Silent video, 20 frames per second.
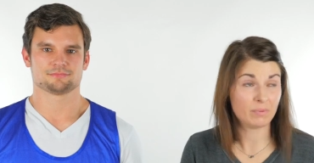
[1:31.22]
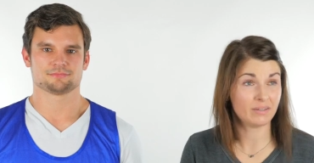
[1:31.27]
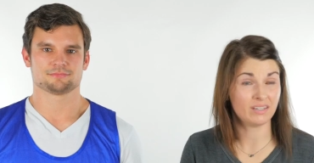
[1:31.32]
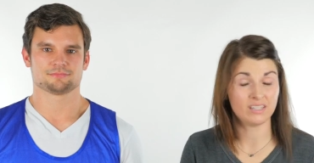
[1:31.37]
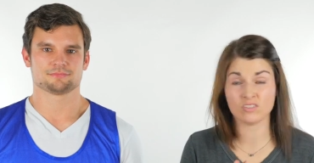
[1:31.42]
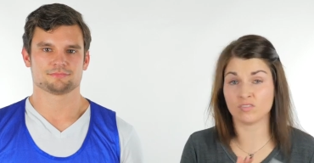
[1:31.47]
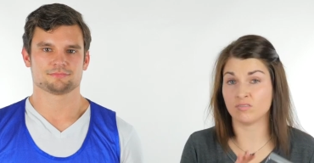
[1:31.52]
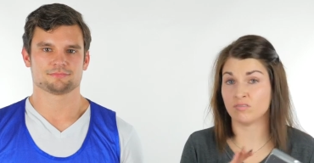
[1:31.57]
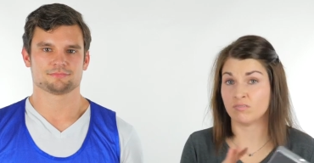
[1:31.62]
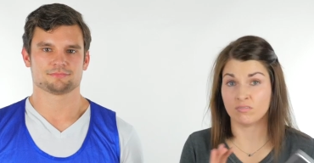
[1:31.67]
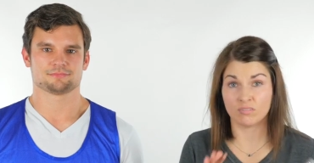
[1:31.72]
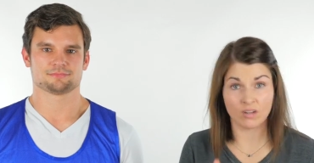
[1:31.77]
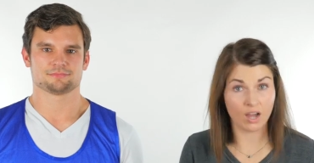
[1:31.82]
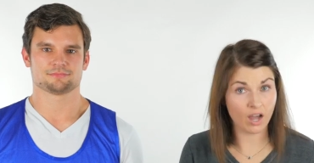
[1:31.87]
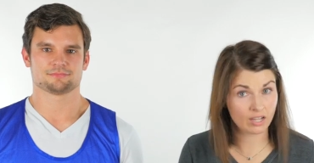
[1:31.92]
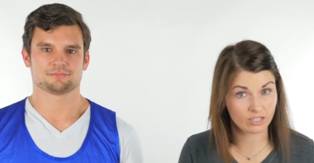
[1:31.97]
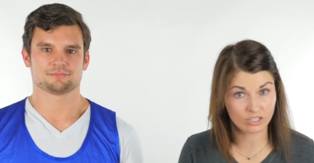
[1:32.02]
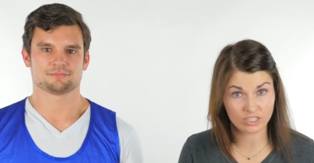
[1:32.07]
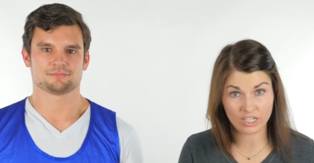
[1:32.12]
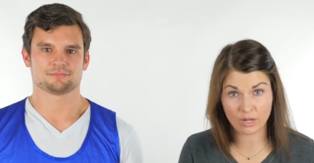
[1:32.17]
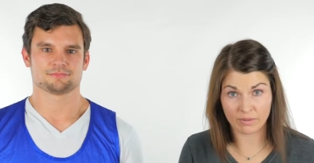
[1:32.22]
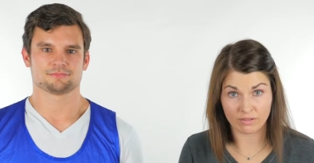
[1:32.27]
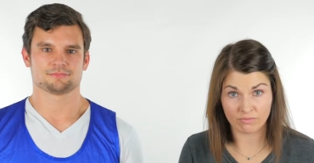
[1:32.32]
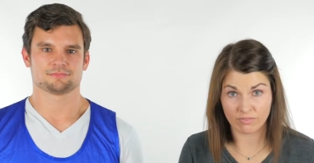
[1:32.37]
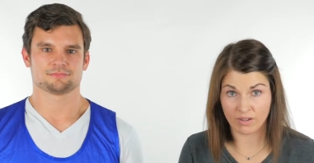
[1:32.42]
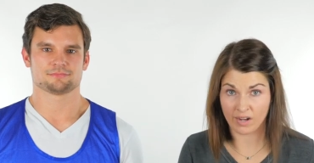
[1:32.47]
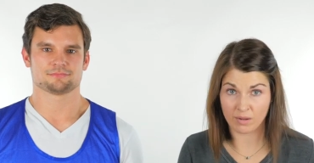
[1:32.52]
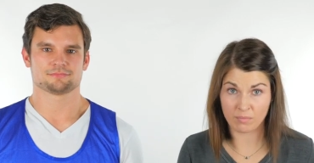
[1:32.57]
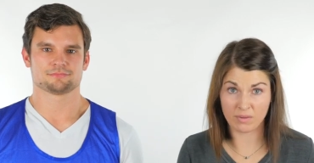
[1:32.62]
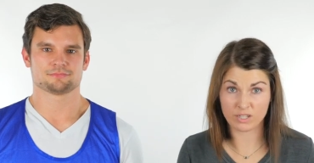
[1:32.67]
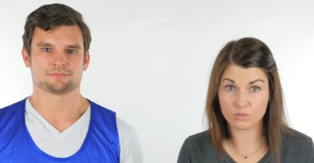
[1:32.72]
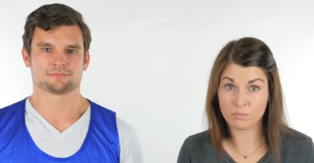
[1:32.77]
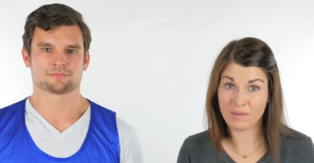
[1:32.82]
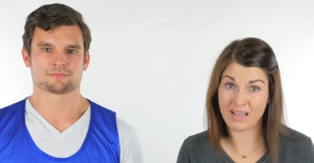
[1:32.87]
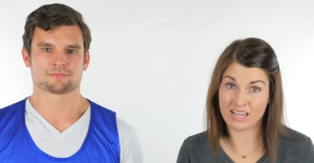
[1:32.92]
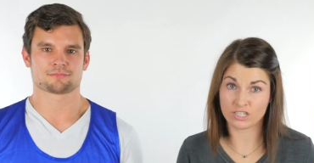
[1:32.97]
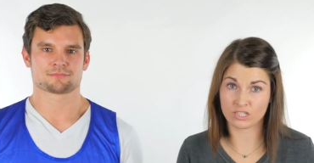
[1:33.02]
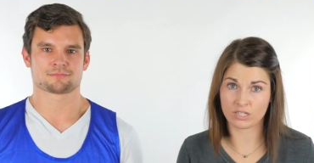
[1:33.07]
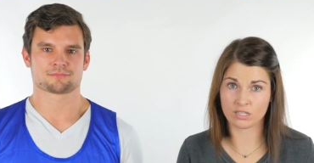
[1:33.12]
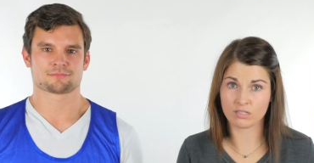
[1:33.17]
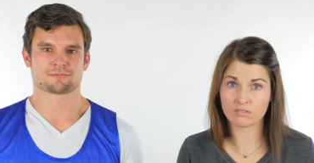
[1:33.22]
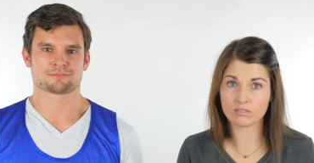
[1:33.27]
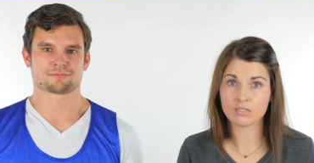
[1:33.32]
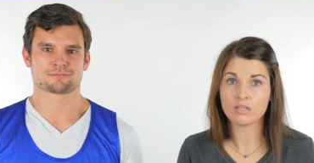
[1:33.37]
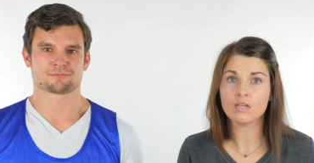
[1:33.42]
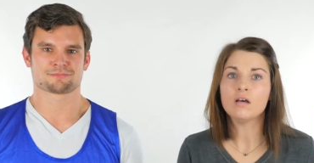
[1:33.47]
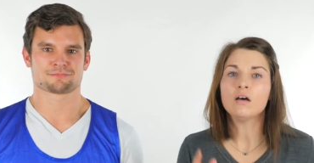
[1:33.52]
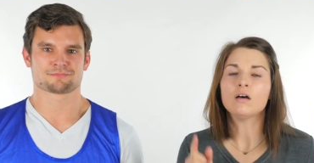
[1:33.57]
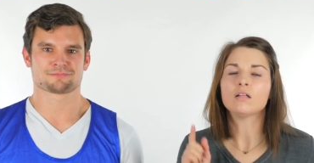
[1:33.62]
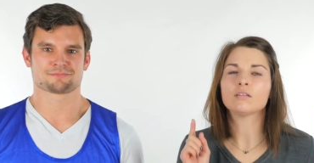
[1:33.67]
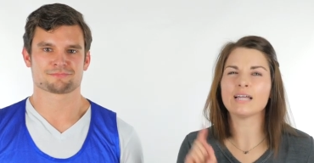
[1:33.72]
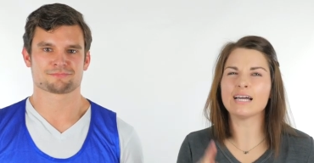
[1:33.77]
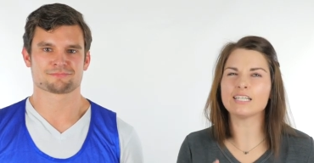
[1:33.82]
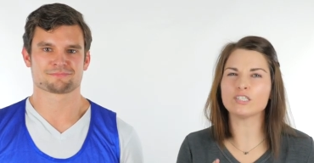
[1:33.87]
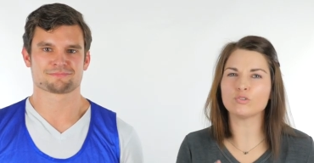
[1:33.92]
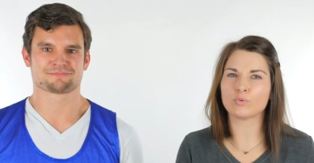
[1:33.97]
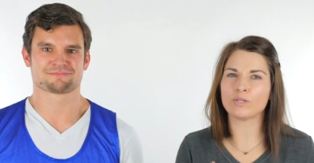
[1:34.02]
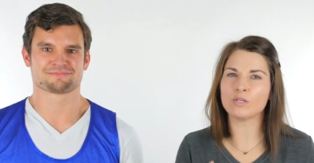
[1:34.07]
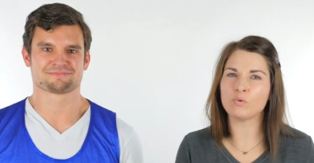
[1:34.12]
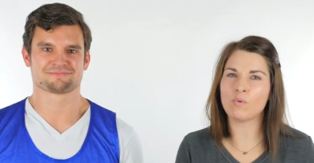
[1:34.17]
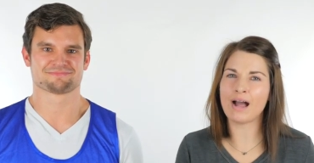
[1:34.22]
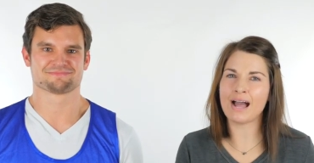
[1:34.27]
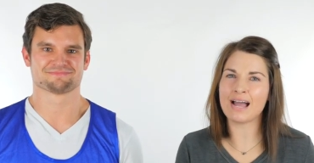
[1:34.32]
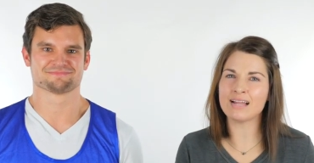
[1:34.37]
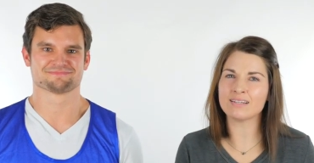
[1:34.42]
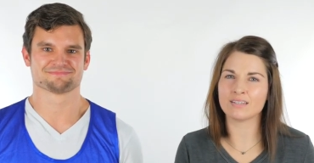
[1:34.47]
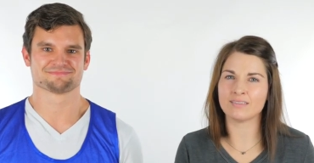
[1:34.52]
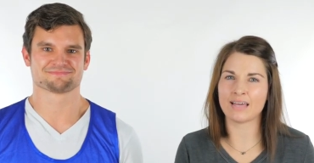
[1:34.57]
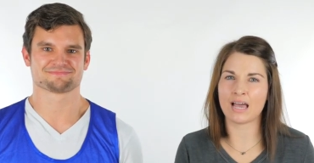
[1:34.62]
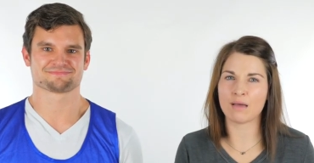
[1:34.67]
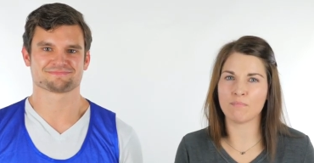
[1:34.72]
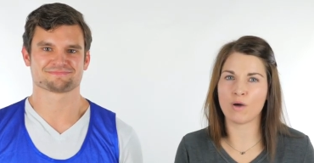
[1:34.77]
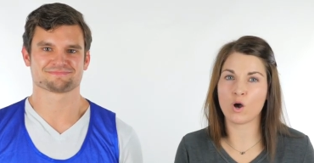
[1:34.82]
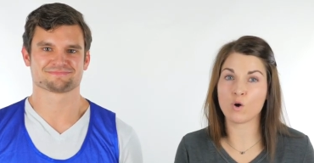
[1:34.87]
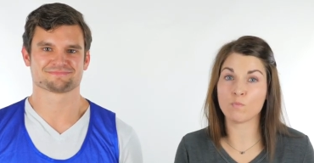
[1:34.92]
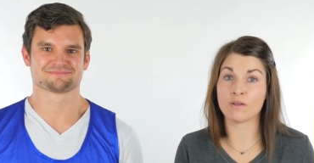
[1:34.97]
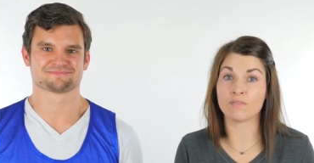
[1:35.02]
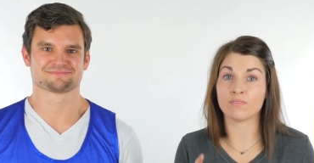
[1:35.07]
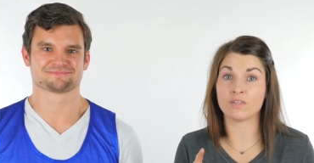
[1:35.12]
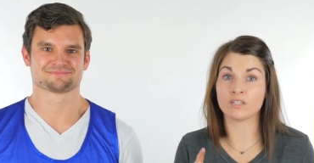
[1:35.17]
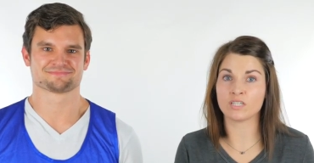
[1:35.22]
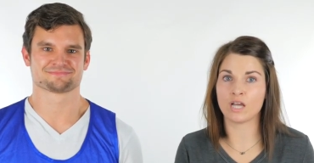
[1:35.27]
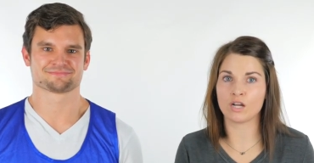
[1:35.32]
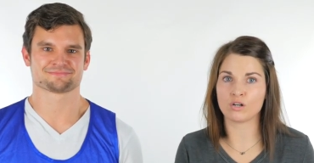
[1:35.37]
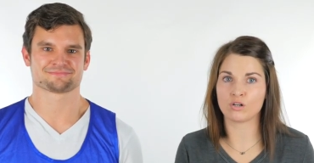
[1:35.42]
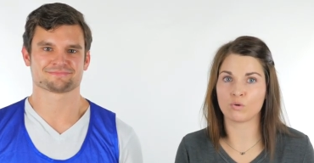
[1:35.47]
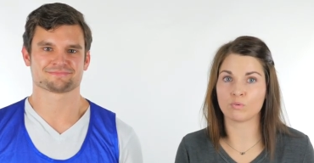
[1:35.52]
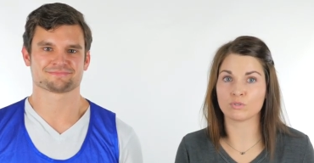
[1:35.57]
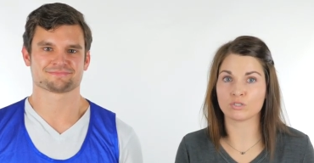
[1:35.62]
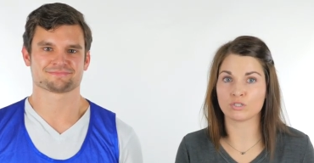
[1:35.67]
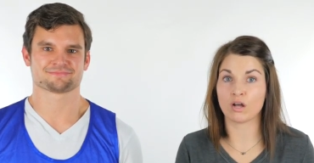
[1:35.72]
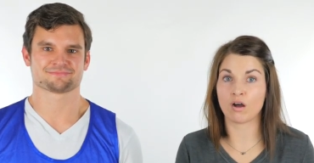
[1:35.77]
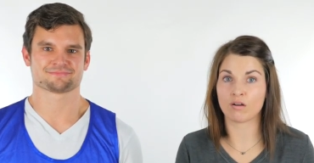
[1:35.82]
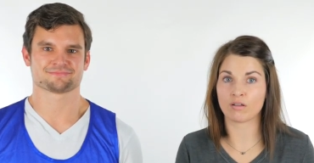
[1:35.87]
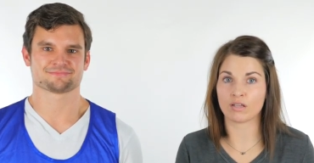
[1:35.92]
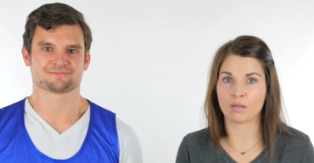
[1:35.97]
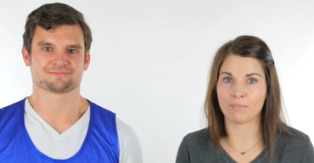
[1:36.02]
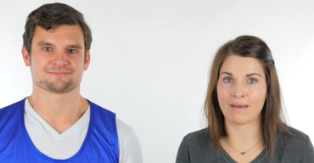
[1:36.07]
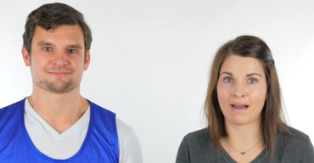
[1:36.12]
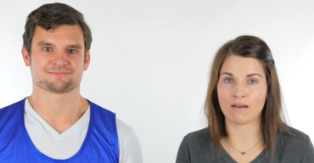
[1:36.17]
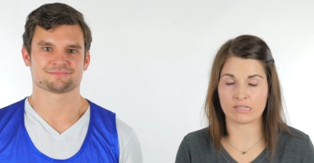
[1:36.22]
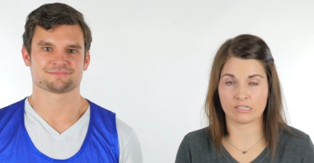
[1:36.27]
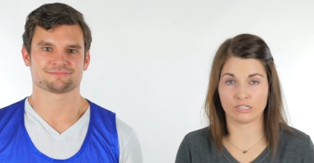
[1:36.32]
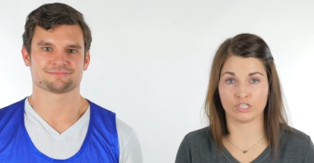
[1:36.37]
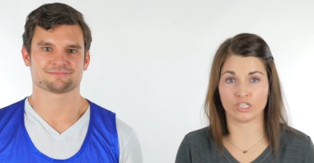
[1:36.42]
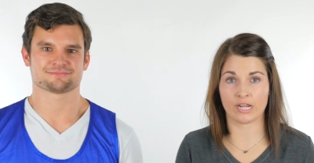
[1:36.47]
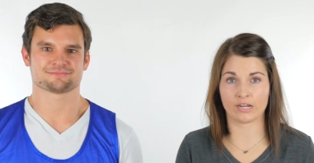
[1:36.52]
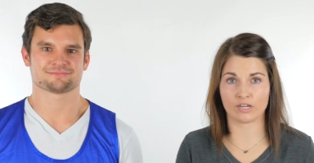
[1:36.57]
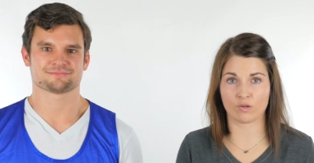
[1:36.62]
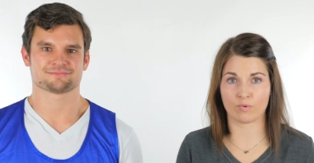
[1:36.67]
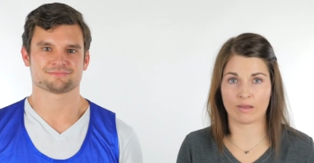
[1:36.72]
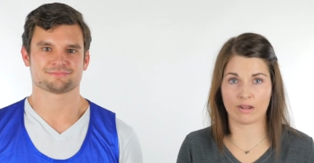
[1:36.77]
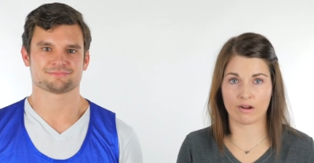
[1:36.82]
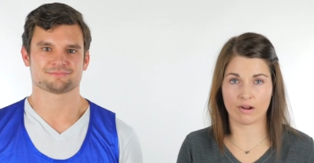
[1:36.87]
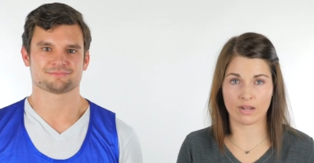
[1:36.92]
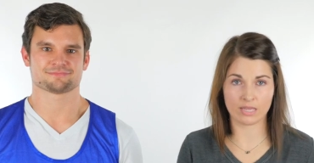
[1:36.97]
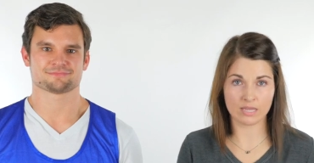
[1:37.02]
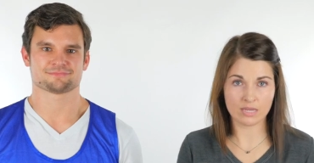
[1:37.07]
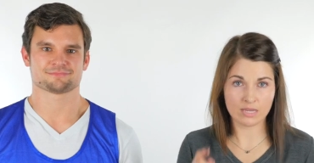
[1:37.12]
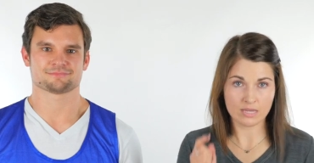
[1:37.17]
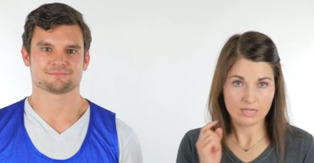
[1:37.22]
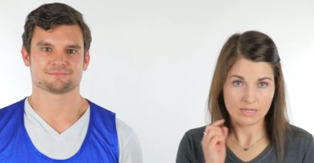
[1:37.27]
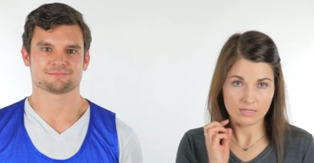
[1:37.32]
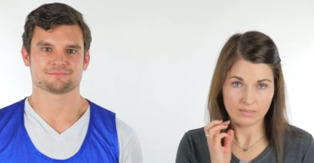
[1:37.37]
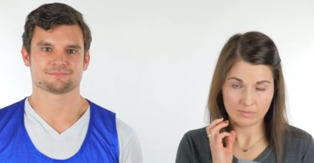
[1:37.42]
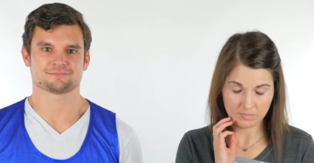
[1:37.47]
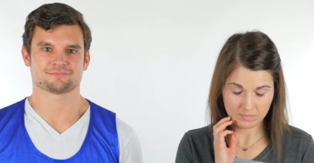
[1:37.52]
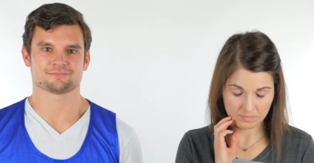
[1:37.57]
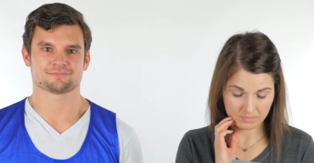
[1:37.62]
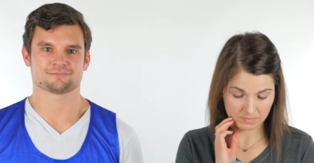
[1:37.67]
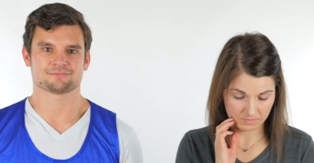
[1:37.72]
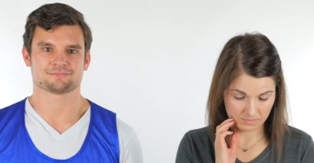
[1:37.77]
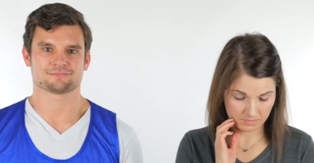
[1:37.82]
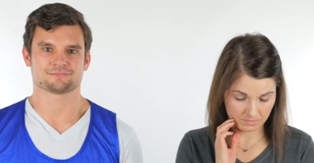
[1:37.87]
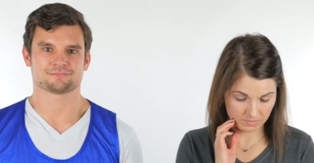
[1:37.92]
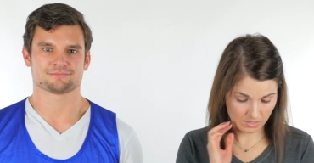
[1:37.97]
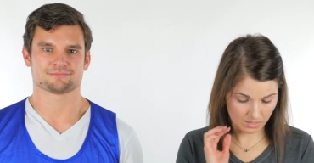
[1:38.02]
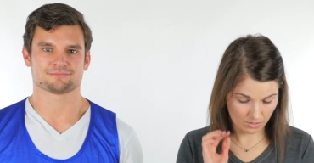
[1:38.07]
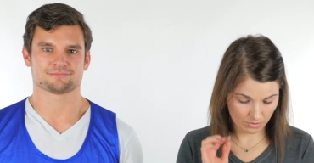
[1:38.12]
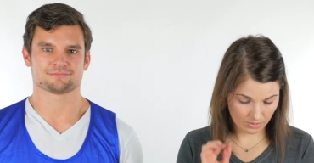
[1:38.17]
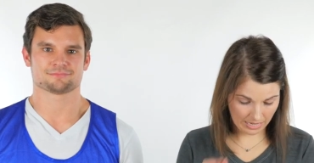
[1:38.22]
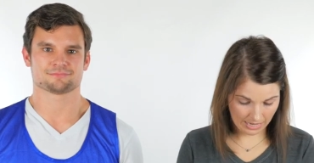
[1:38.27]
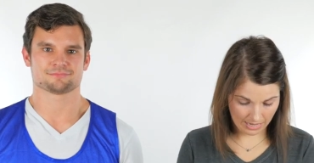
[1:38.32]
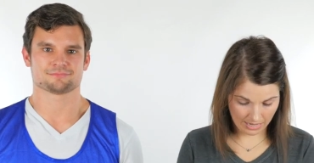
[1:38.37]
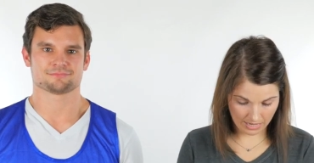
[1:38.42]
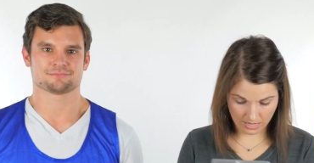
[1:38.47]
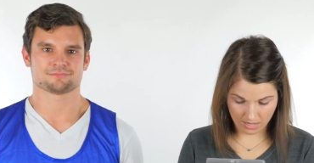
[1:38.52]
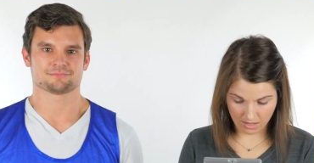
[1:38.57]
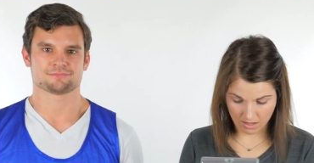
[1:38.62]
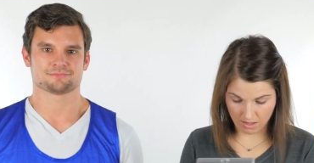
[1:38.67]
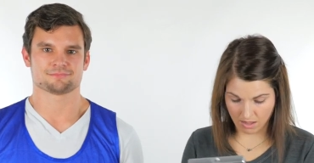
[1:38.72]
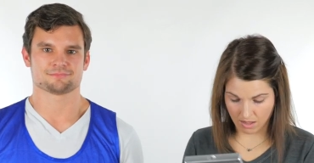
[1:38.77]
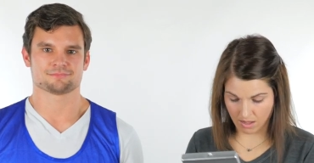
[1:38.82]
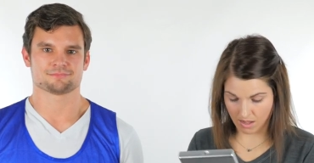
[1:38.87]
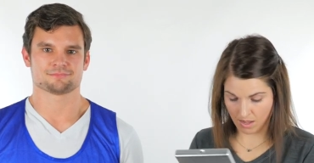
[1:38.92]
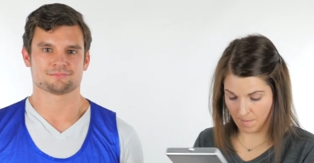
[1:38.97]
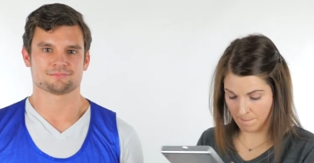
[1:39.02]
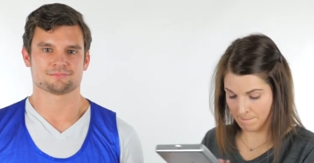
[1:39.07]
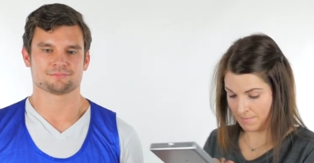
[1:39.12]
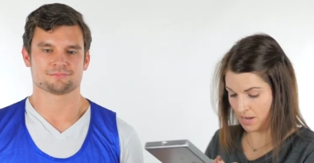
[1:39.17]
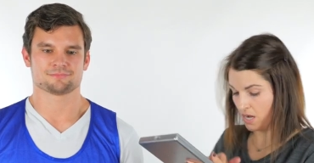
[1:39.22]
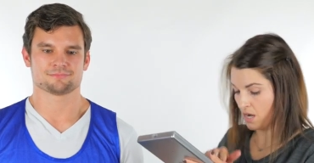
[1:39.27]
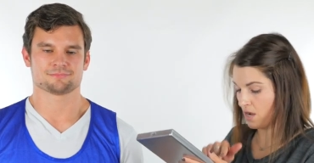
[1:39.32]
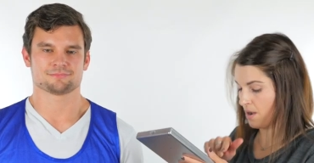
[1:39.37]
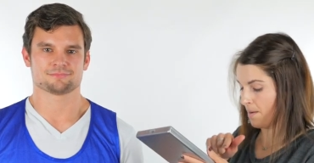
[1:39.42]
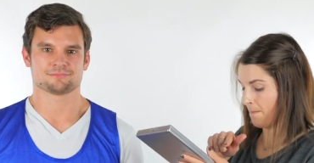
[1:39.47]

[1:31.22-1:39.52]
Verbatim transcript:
Speaker 1: but he's not showing very much patience. Let's rewind to that moment that Tucker was talking about in January. Hmm, okay. Um,